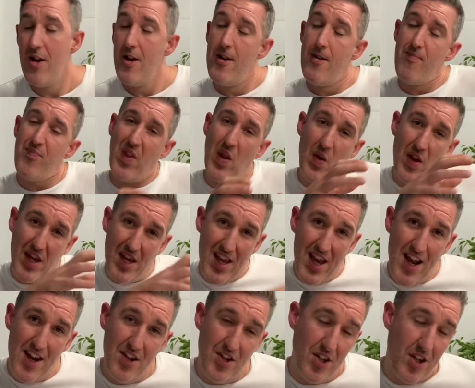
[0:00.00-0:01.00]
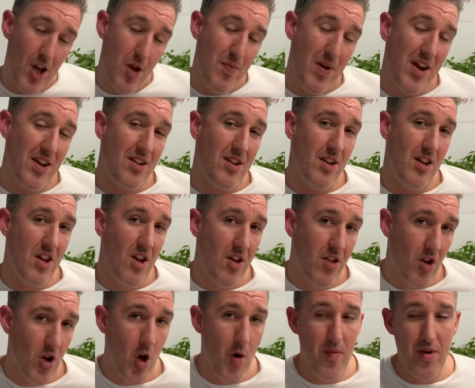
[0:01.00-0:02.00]
Now again, to go back to the other
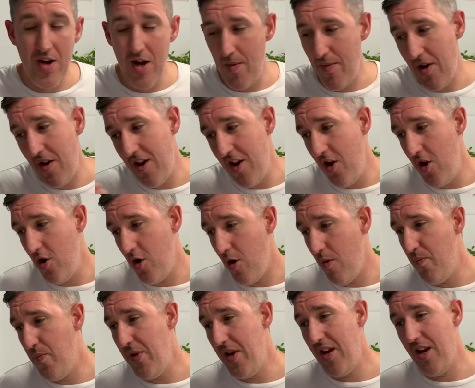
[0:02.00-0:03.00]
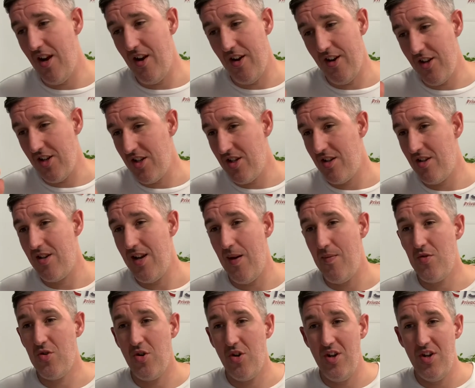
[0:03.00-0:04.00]
comment about it not being like a
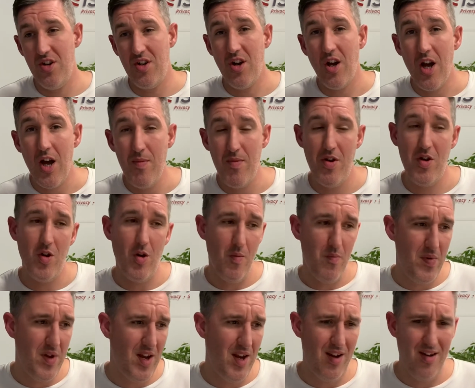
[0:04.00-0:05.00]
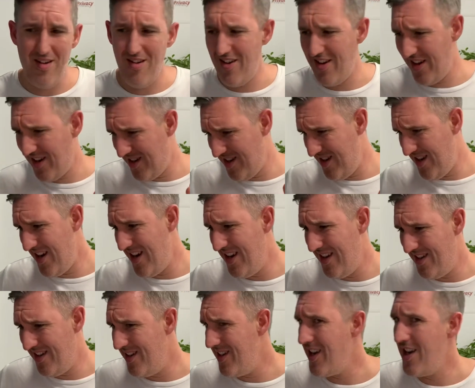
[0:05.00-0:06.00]
snapshot in time, it not being like today is the
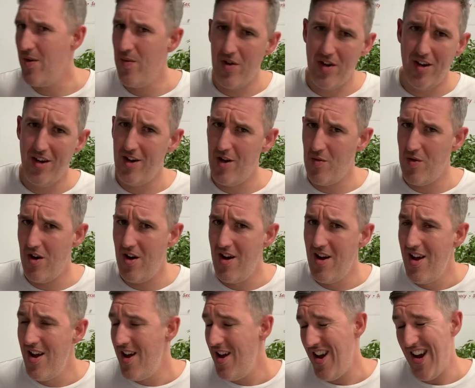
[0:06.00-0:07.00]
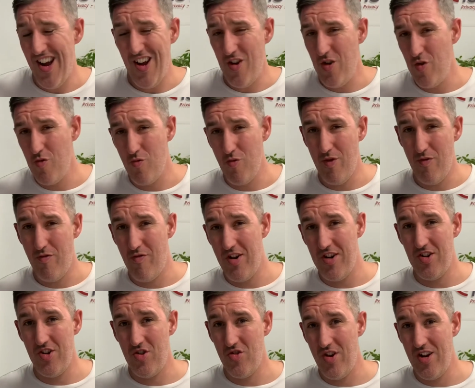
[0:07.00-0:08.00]
day we're going to do our annual refresher
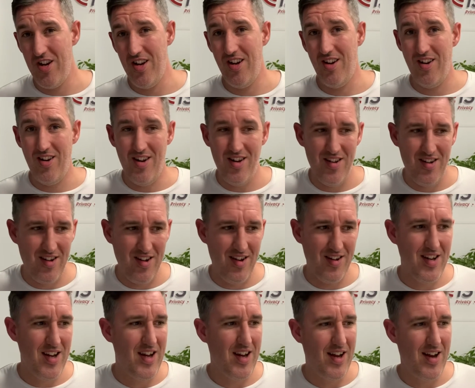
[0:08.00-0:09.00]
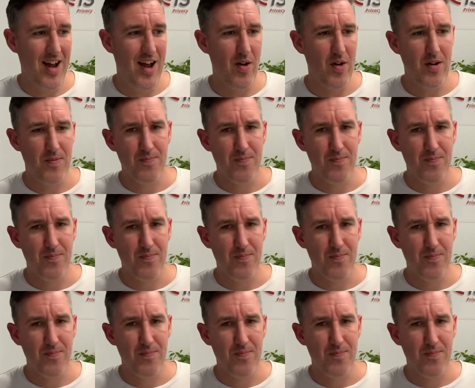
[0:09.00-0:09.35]
training and it's going to take an hour,